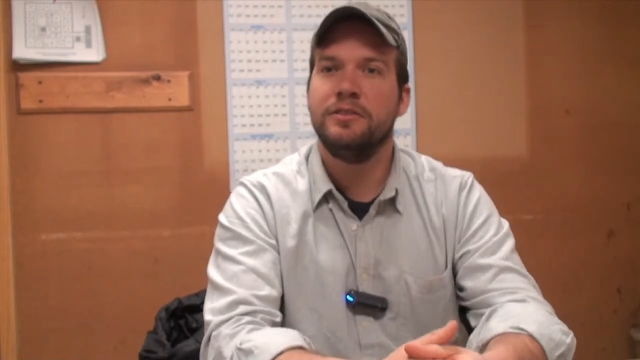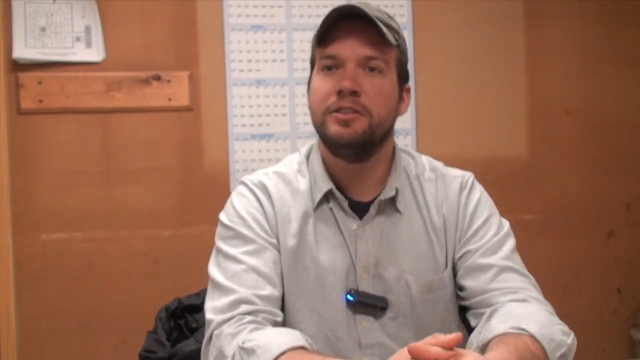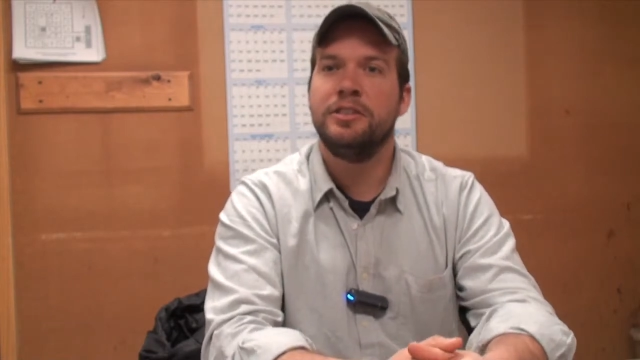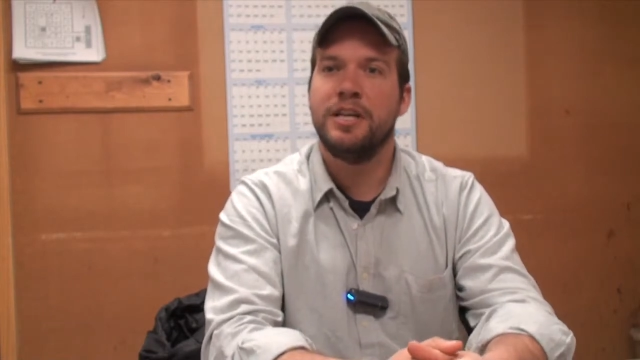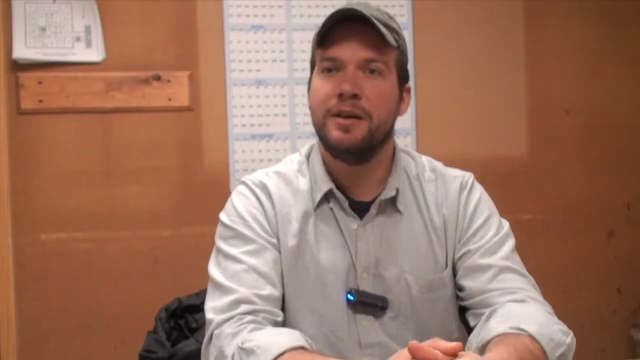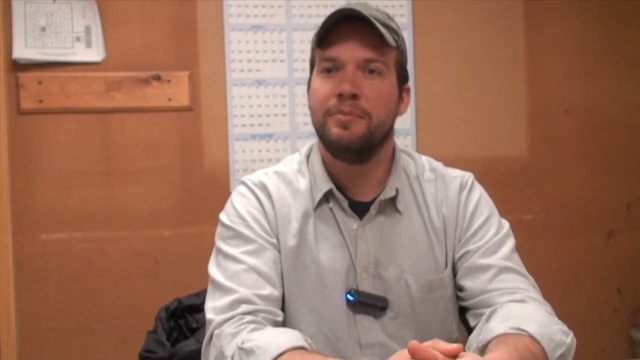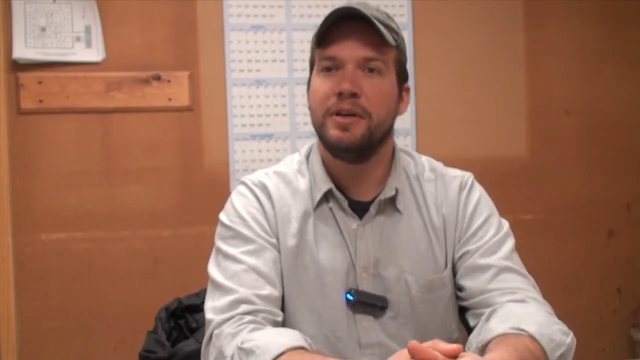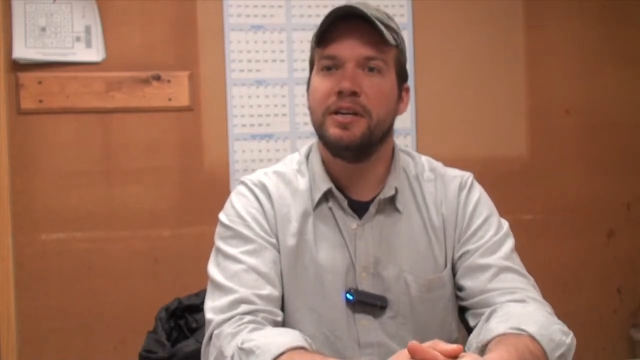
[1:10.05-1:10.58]

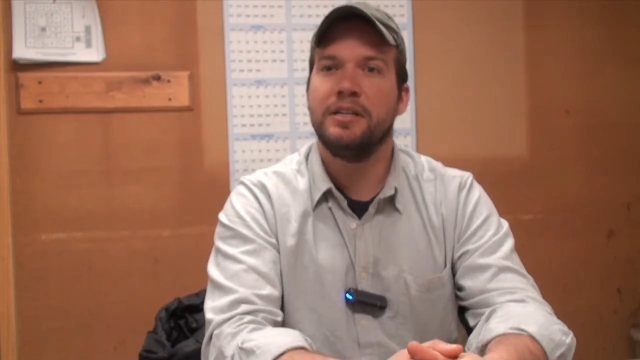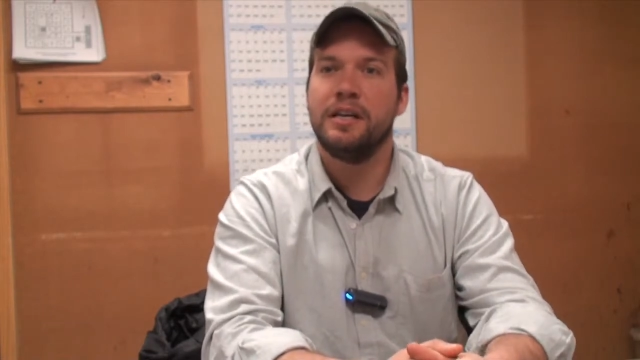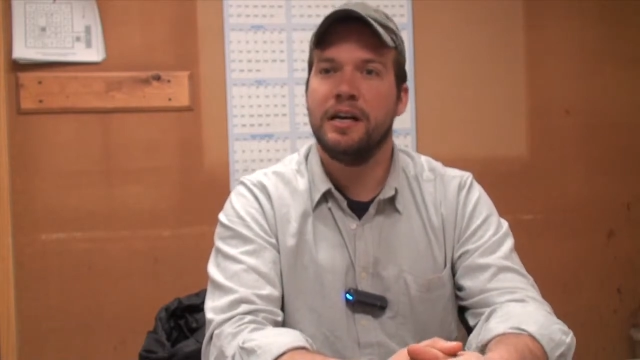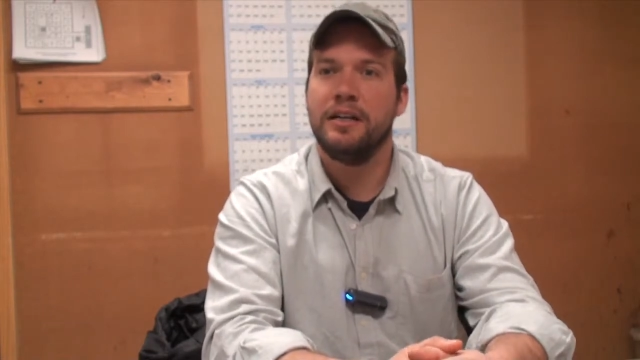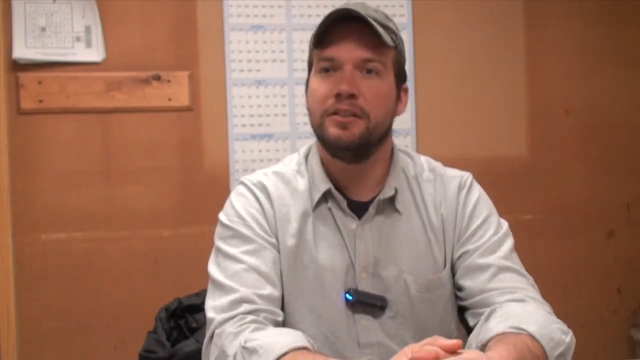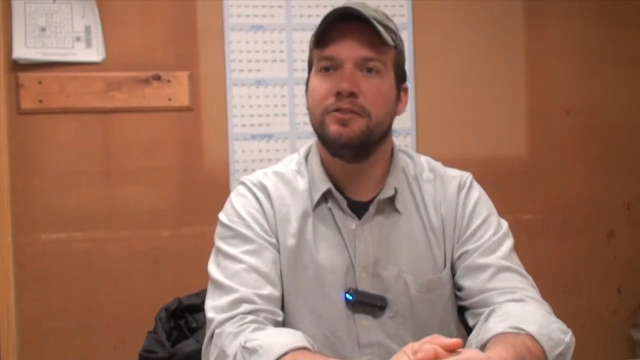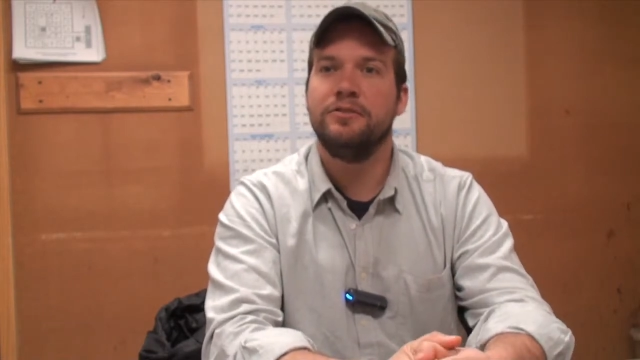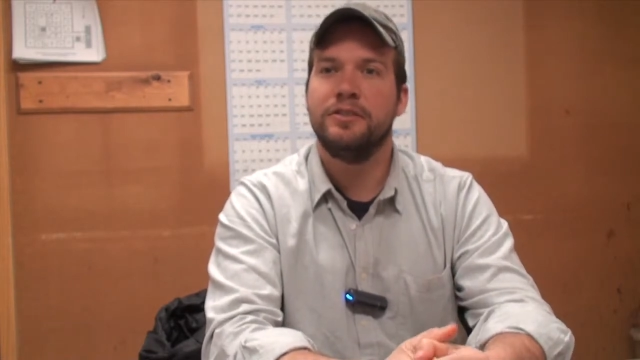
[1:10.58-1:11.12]
shaping and
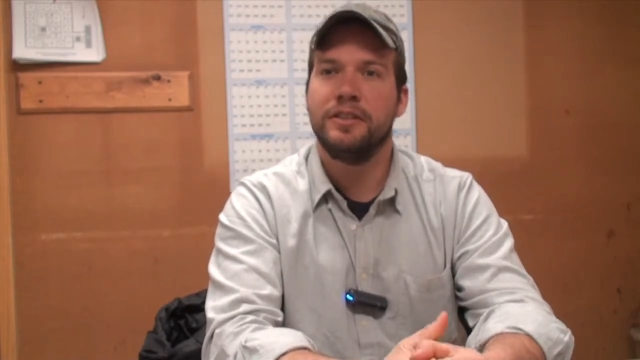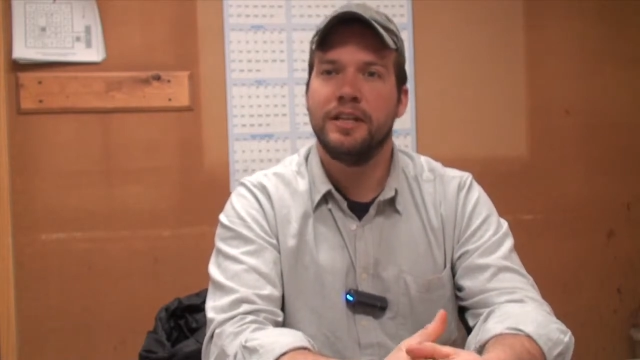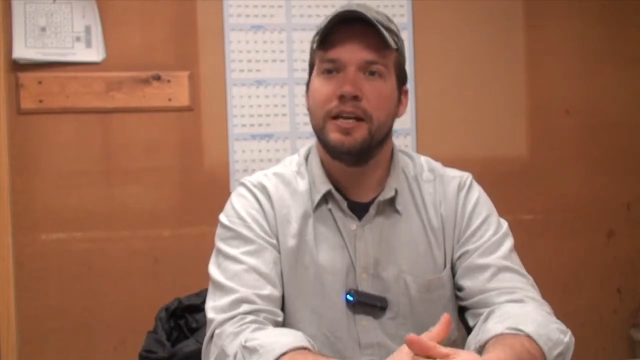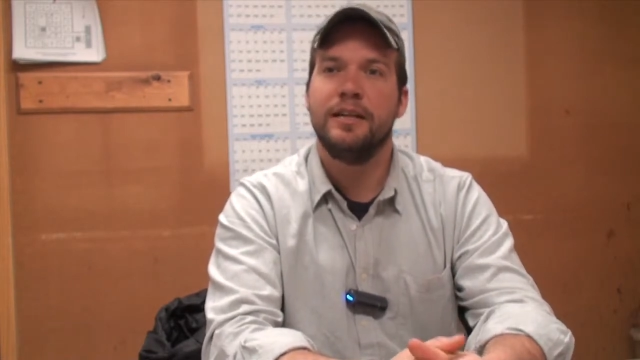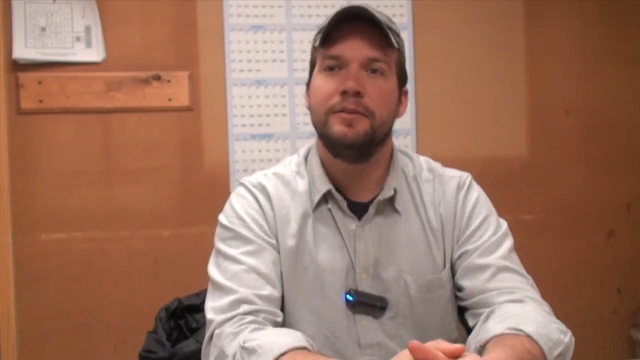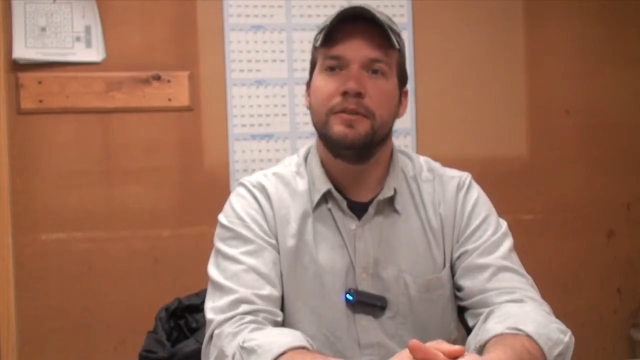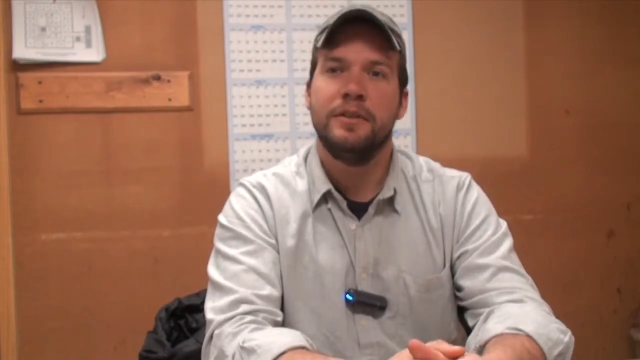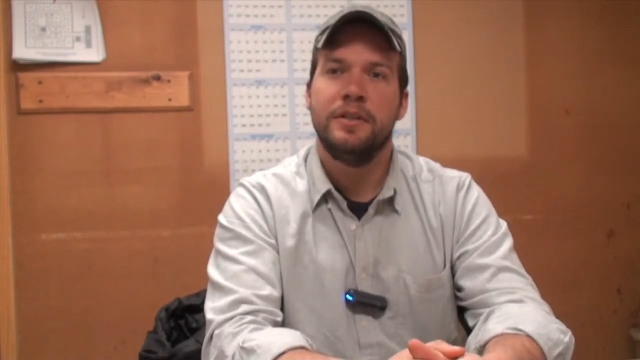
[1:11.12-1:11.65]
contouring
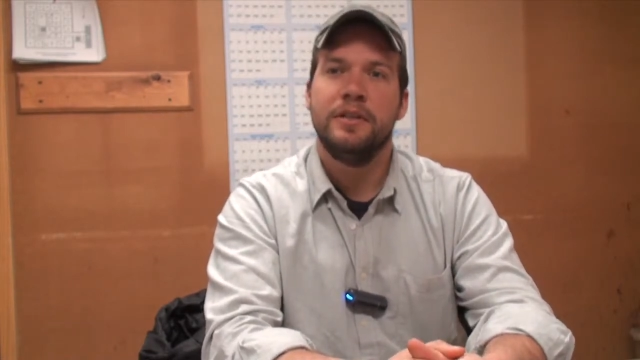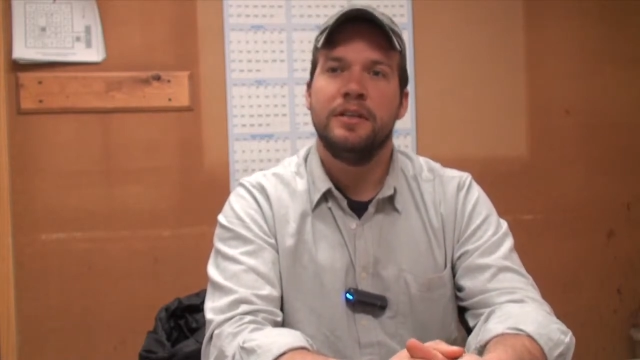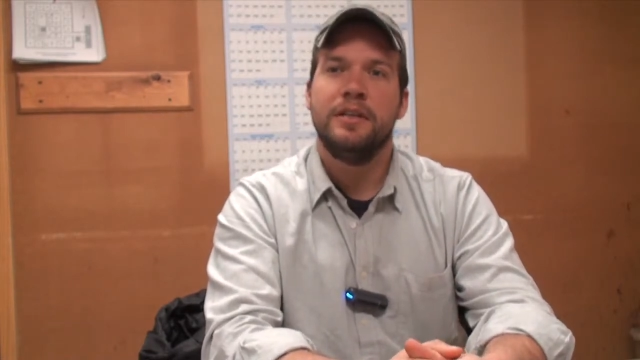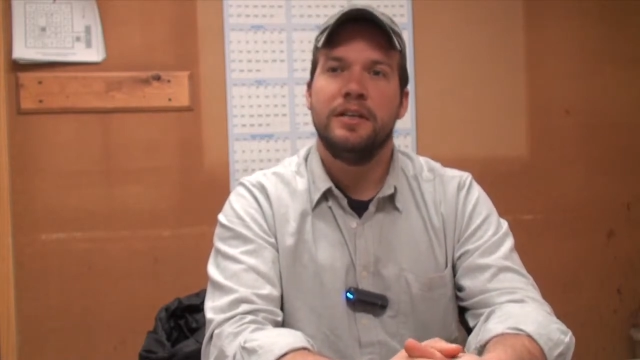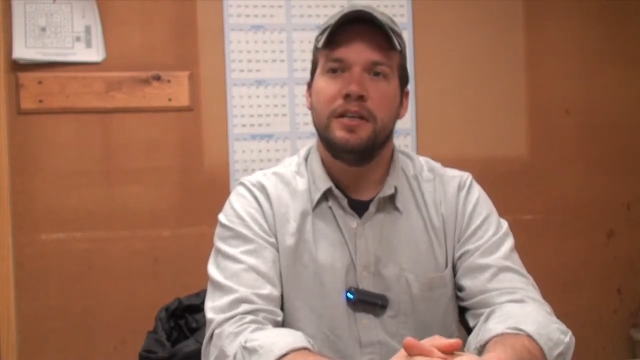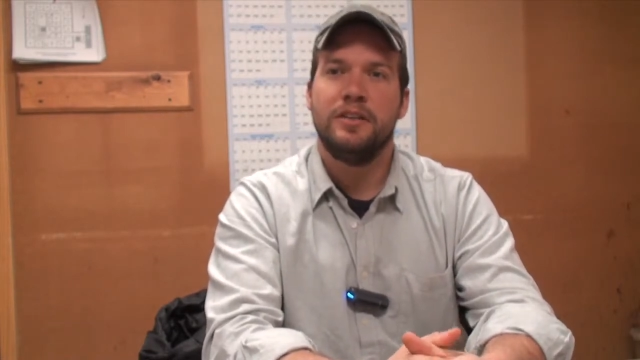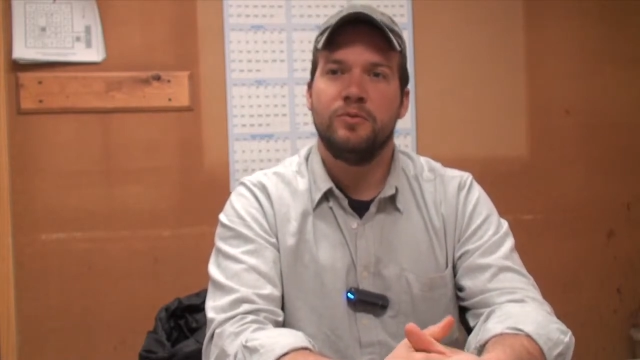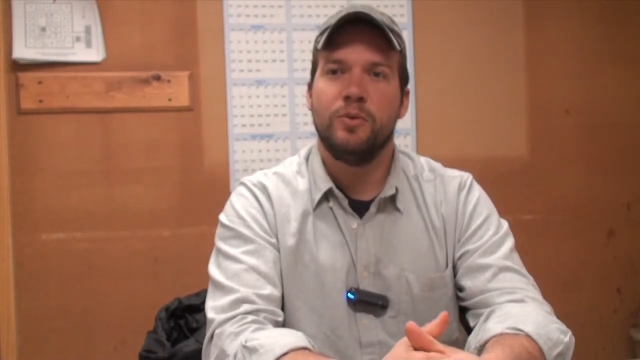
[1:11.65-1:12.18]
that
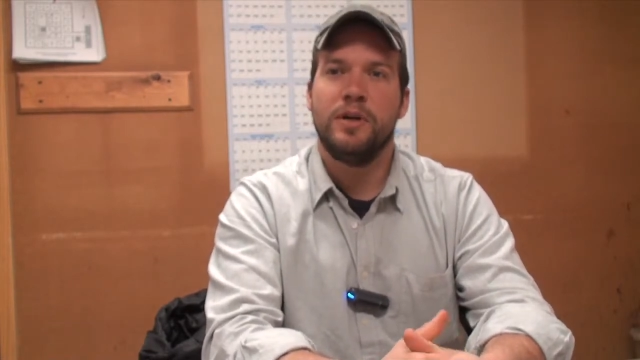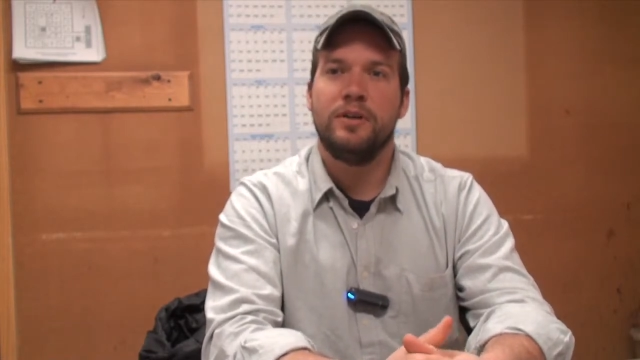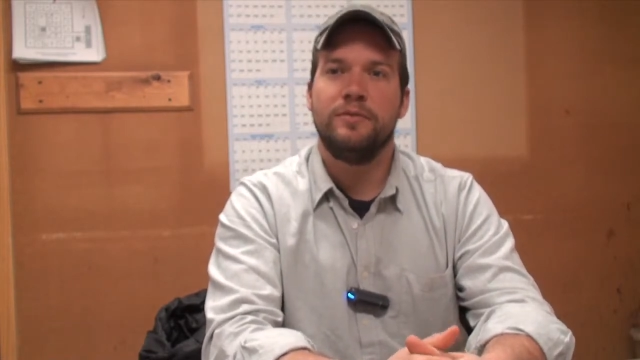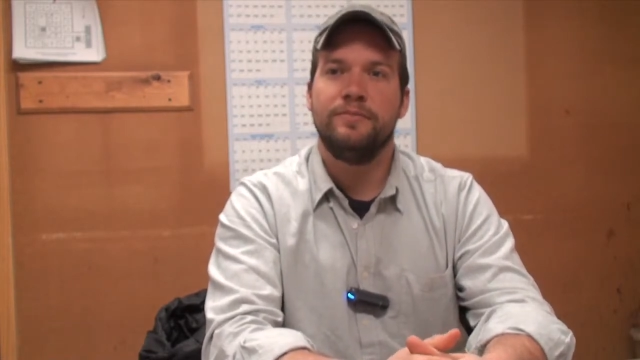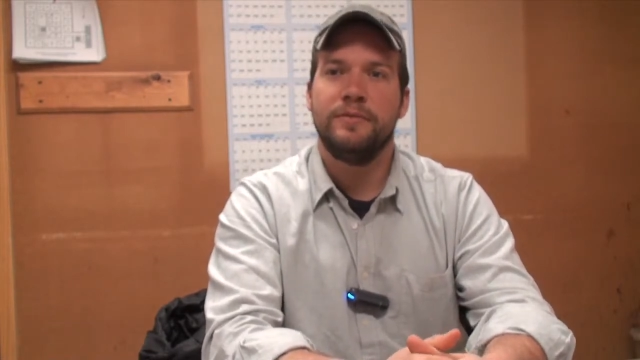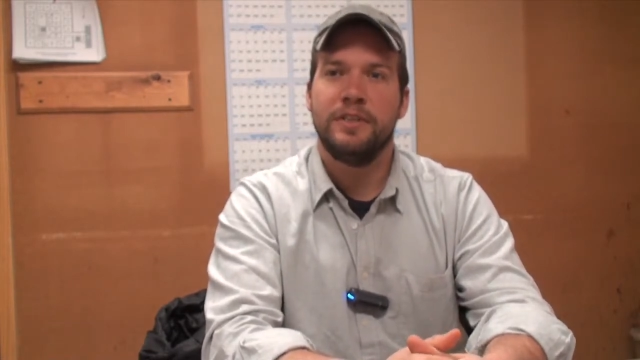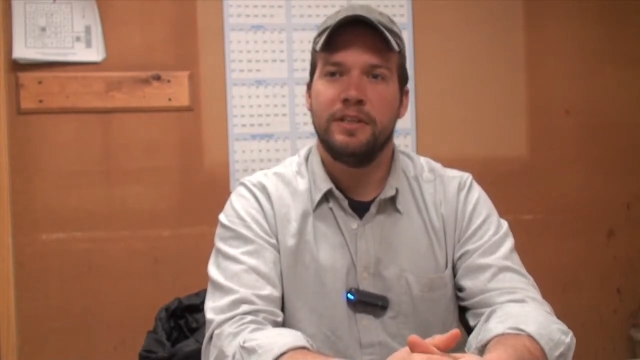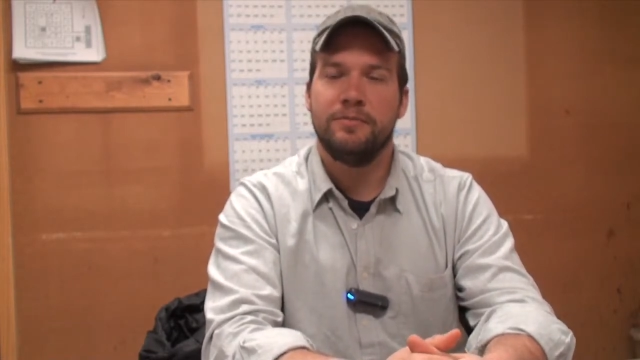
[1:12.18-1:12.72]
as well.